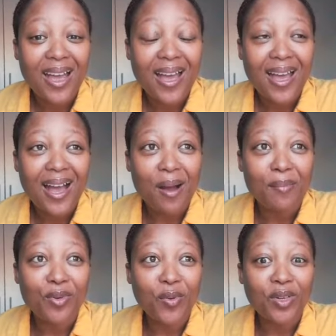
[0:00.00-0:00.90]
I'm
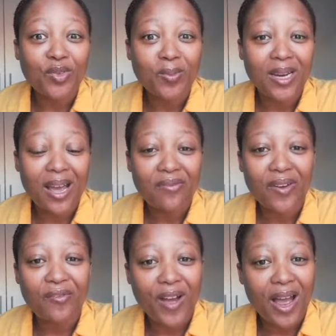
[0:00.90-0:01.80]
going to be live at
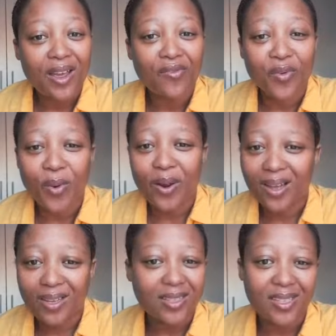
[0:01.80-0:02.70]
5, or
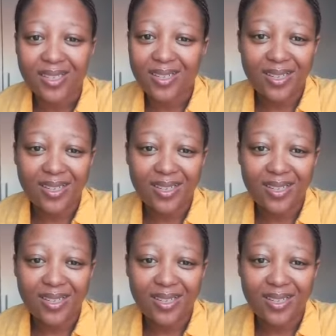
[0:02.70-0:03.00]
else,